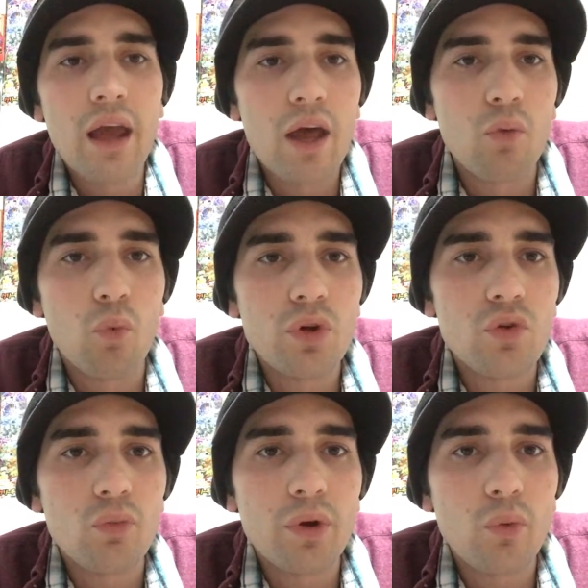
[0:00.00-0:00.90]
and would
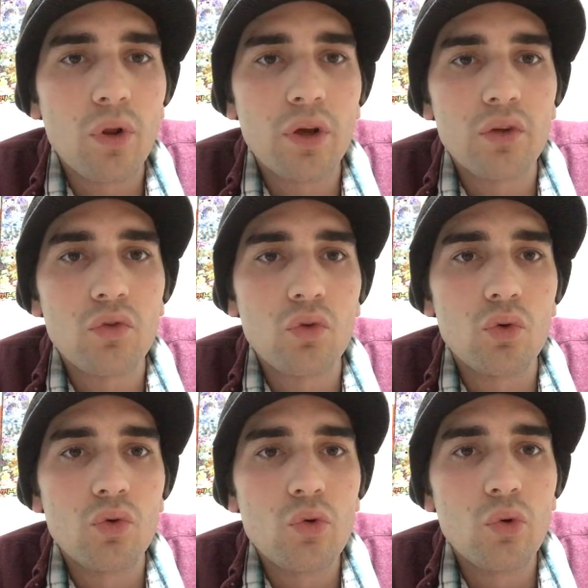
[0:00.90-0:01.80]
you be willing
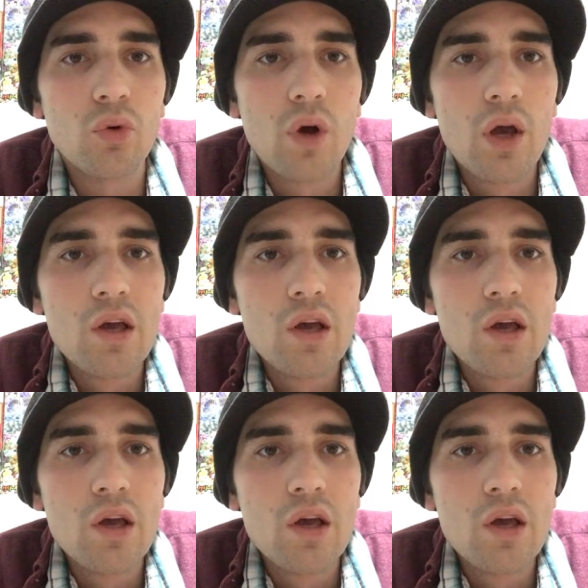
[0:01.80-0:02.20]
to